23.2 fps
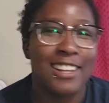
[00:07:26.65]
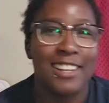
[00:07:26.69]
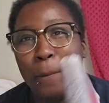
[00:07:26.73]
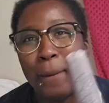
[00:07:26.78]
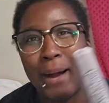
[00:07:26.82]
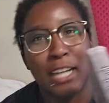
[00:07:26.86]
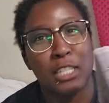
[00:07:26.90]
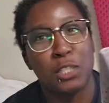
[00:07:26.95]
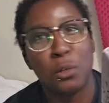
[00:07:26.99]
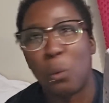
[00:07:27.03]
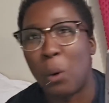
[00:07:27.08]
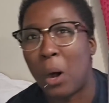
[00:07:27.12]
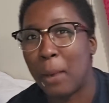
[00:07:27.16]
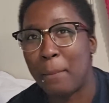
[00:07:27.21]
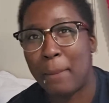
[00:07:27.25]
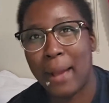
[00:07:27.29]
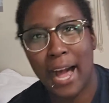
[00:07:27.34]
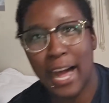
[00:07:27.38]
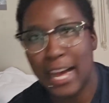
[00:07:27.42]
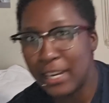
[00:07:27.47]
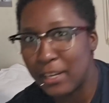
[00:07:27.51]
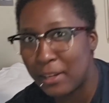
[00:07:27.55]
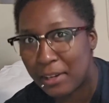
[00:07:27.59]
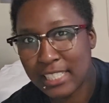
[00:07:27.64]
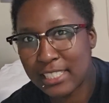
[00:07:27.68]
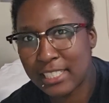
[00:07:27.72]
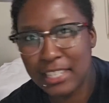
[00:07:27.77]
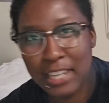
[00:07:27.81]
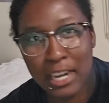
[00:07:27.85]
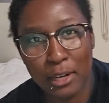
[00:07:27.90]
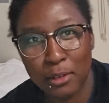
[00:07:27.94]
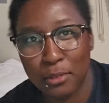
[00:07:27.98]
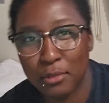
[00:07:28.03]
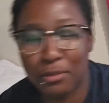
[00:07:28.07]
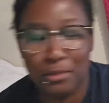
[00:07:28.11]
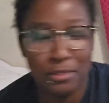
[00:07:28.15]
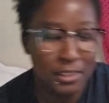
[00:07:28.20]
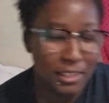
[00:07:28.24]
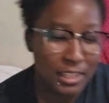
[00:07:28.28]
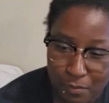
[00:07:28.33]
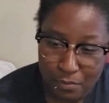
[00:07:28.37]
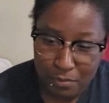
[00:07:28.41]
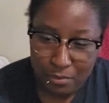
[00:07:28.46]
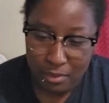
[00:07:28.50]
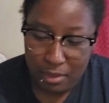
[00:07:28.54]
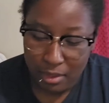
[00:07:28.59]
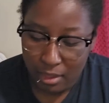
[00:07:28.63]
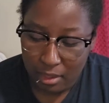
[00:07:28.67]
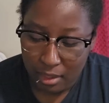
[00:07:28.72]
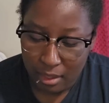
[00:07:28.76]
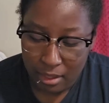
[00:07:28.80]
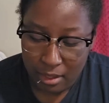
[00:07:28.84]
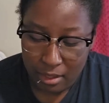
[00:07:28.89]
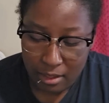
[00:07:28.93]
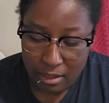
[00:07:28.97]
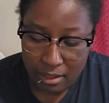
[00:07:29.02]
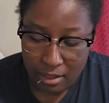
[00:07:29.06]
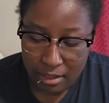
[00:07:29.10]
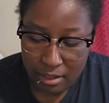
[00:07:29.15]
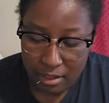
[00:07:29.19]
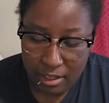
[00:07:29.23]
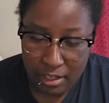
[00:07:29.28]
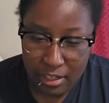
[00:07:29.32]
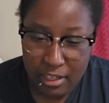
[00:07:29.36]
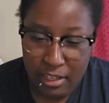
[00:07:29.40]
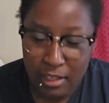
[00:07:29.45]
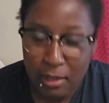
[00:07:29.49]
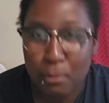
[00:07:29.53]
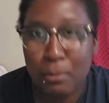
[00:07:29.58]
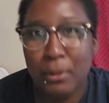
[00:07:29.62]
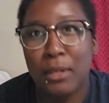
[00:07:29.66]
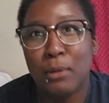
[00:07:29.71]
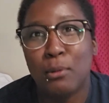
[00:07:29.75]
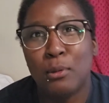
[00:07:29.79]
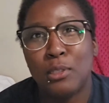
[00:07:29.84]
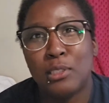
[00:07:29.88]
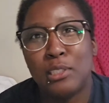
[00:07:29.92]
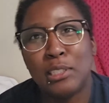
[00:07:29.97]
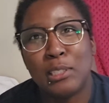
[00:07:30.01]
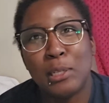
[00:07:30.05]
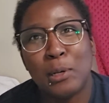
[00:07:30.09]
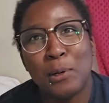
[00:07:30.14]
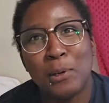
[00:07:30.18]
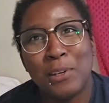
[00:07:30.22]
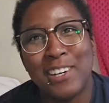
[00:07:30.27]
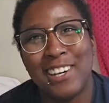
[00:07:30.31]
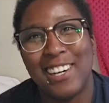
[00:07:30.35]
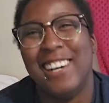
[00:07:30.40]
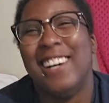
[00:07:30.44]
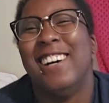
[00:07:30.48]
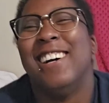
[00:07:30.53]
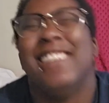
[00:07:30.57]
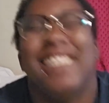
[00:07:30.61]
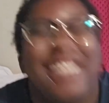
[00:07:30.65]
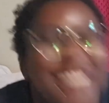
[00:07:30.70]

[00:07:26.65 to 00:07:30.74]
Go back to Wattpad. That's enough. But it was so good.